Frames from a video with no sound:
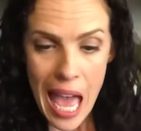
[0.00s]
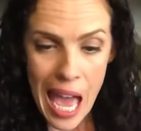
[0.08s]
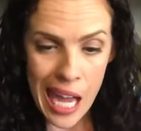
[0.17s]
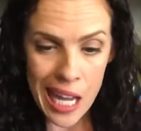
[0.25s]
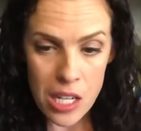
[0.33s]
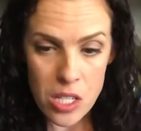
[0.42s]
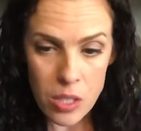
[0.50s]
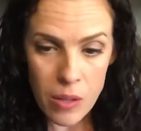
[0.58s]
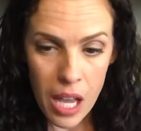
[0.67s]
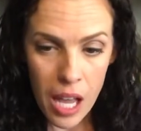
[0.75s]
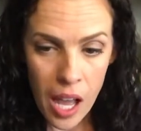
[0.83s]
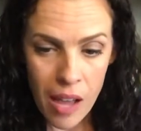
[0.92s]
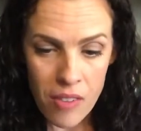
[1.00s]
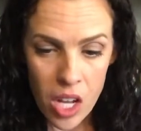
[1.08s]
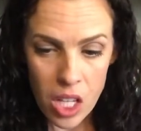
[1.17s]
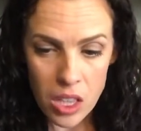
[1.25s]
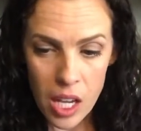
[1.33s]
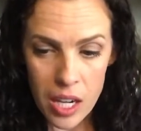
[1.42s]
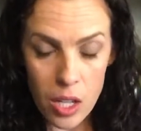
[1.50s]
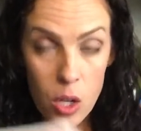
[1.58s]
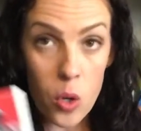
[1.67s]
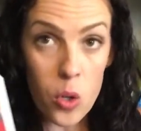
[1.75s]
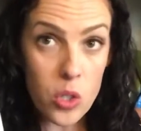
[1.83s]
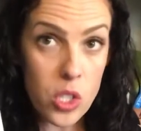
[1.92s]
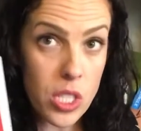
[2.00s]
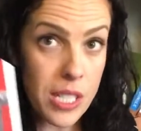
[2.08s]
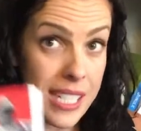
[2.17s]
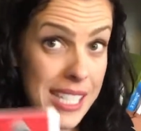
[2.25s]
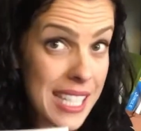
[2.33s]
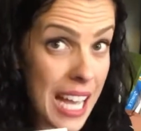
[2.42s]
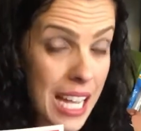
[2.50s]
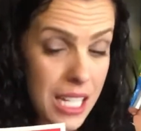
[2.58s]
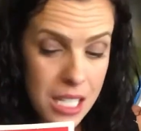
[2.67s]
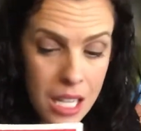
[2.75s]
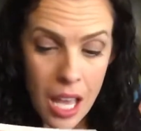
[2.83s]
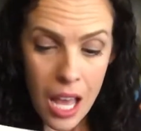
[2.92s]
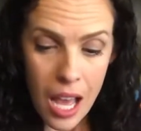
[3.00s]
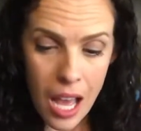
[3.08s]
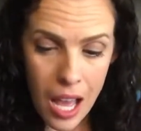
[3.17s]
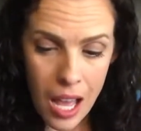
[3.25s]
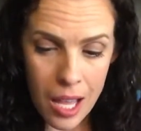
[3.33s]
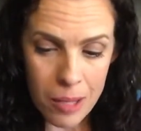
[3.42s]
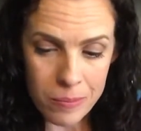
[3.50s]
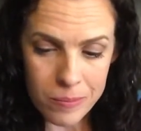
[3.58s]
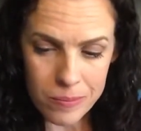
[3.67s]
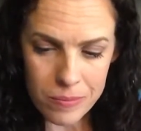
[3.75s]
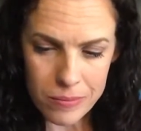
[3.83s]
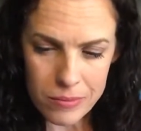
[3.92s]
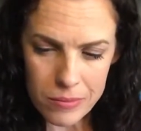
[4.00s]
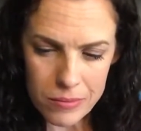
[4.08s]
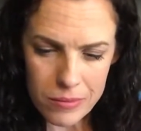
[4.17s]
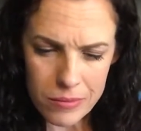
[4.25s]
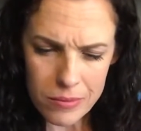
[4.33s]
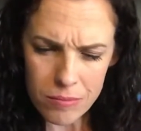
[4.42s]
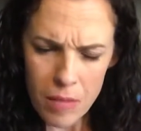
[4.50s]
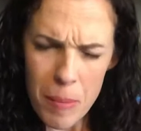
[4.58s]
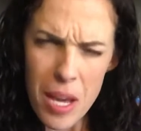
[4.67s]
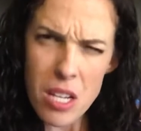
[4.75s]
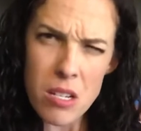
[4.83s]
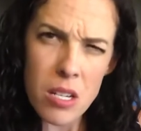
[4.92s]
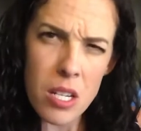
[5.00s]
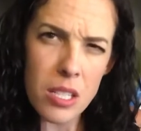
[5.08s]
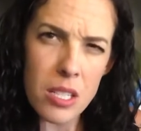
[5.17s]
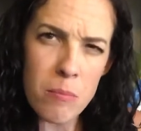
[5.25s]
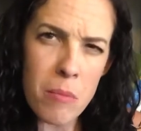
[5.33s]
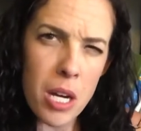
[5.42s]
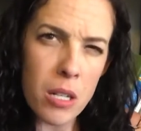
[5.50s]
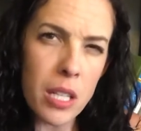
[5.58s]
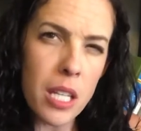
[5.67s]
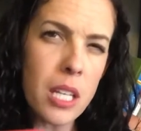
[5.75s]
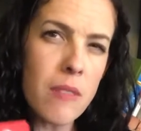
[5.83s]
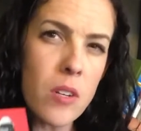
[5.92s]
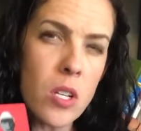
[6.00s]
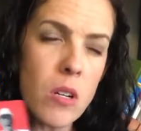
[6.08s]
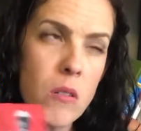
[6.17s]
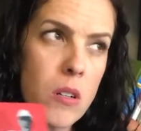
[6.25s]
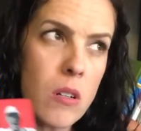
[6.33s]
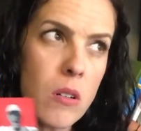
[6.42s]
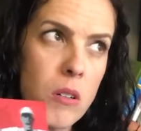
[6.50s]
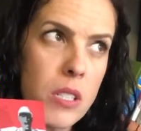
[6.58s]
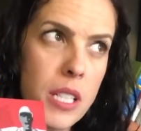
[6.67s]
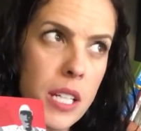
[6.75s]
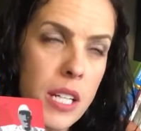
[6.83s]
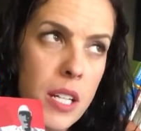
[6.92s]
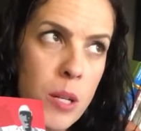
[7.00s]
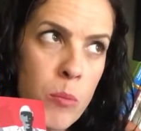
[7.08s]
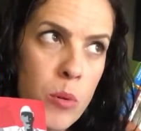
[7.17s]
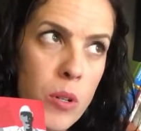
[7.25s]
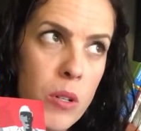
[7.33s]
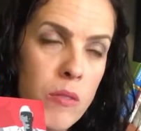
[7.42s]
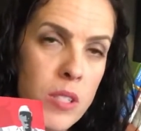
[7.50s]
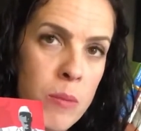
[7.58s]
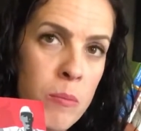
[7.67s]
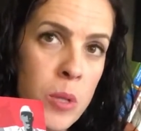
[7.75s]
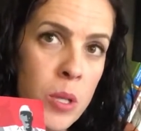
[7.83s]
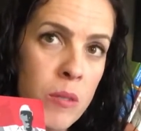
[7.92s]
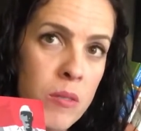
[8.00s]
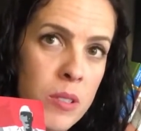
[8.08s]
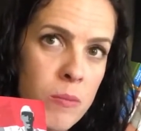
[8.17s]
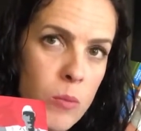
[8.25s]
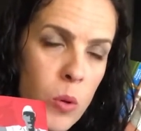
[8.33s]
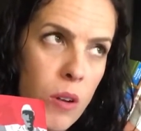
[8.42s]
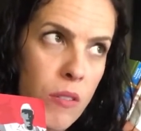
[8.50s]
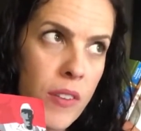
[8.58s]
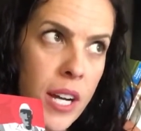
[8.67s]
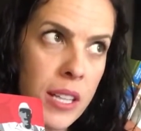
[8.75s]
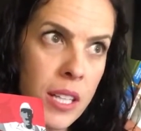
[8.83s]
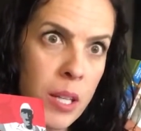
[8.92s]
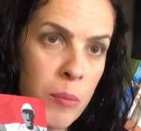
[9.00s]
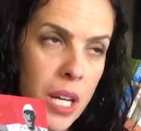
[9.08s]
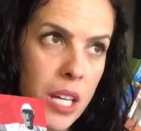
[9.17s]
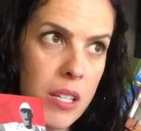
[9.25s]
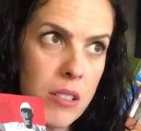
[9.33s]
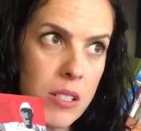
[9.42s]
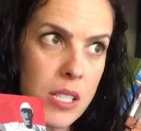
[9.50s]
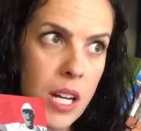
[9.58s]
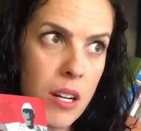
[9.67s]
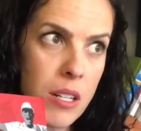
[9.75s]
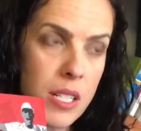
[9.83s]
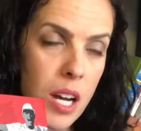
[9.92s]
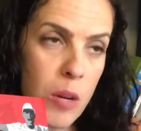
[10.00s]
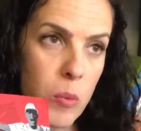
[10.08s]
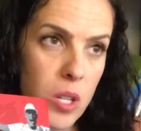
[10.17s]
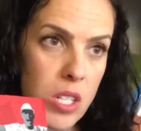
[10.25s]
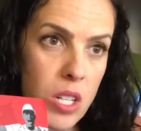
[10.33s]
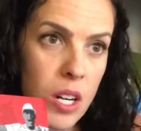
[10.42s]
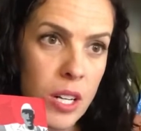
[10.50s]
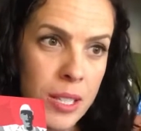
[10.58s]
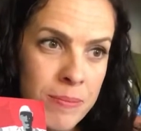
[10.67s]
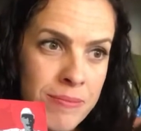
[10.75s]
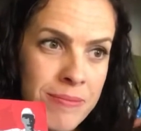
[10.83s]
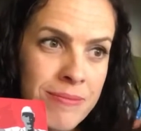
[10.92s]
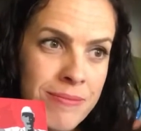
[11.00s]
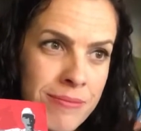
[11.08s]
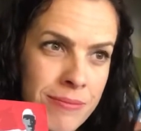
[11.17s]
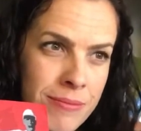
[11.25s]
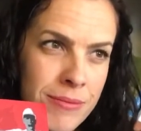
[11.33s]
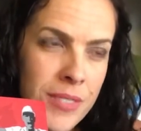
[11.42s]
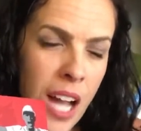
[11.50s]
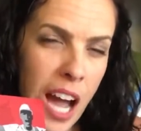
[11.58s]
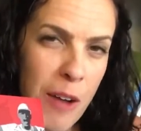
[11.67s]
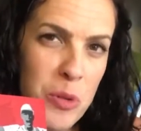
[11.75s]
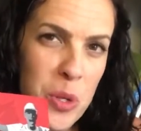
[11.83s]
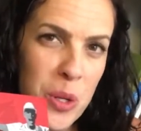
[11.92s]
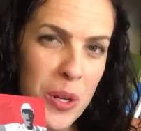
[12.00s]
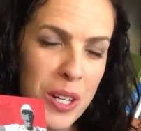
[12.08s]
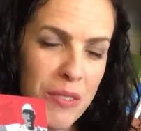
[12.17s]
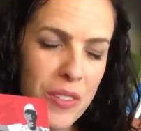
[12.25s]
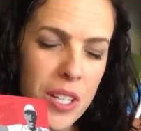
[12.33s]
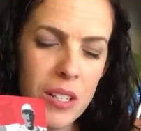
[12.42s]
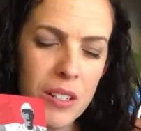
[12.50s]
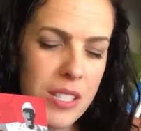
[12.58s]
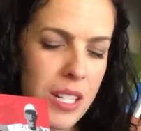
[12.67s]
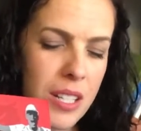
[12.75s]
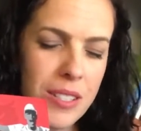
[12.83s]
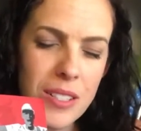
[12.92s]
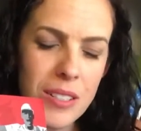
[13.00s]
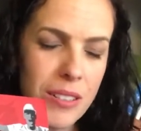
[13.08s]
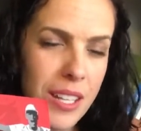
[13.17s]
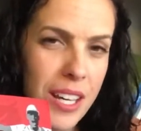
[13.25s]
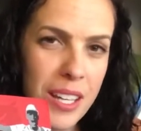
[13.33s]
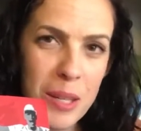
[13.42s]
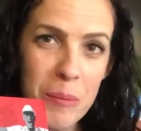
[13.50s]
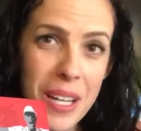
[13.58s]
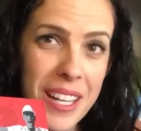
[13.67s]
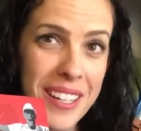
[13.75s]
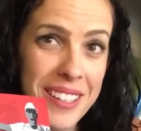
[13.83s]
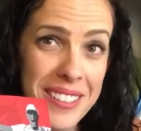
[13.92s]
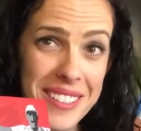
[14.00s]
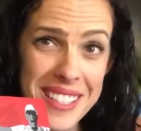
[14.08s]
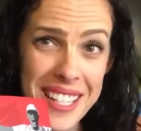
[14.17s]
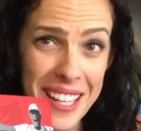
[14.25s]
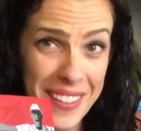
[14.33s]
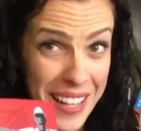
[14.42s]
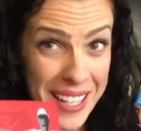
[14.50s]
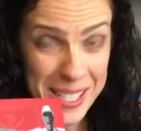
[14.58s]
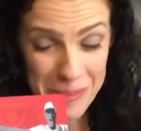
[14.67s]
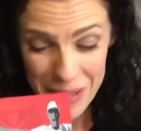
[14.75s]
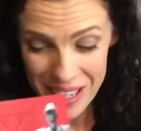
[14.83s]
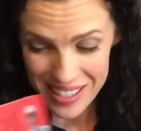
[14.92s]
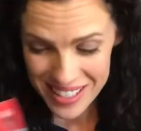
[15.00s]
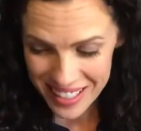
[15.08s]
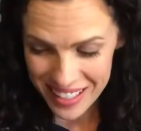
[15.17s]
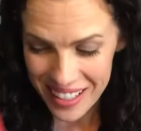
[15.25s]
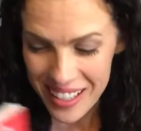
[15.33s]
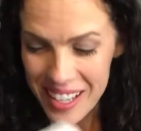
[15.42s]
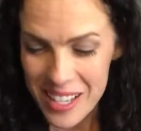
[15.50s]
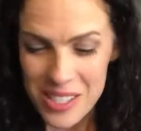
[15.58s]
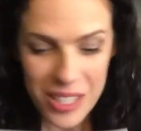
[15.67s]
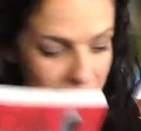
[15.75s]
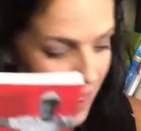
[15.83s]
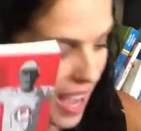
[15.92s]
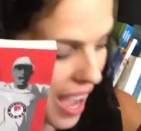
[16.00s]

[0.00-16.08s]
and I do have a lot of goals to set. Um, maybe I could get some better, like even yoga goals. Like I could improve some moves or finally get my heels down and downward dog. I've doing yoga for years and I still can't get my heels down. That's embarrassing, huh? So